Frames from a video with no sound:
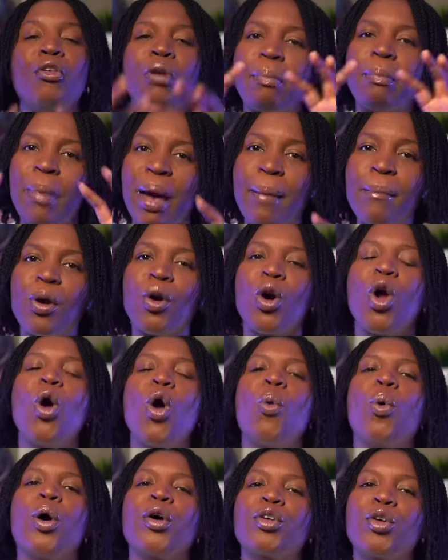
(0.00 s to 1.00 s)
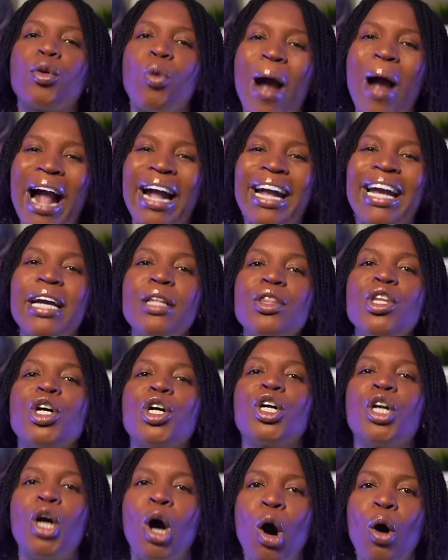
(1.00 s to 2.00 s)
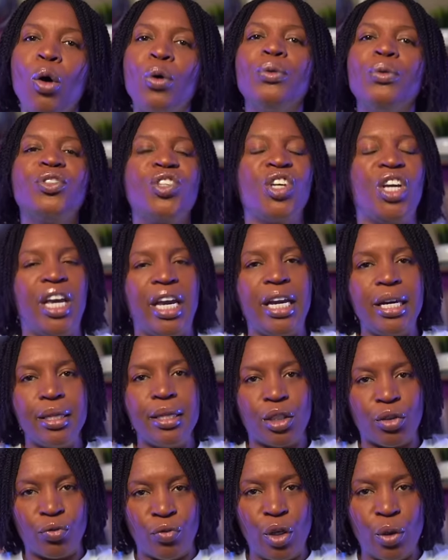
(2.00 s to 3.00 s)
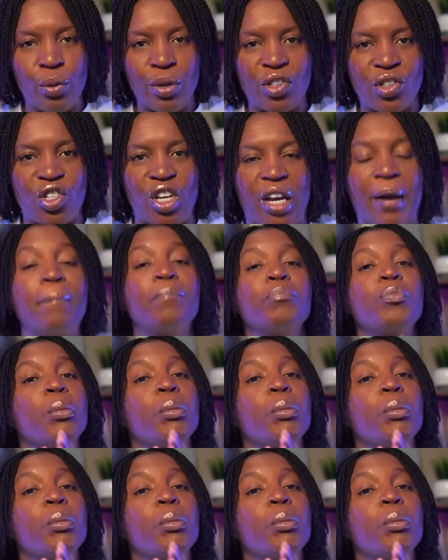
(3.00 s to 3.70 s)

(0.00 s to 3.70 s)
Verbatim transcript: Remember, we're cracking the code to English fluency.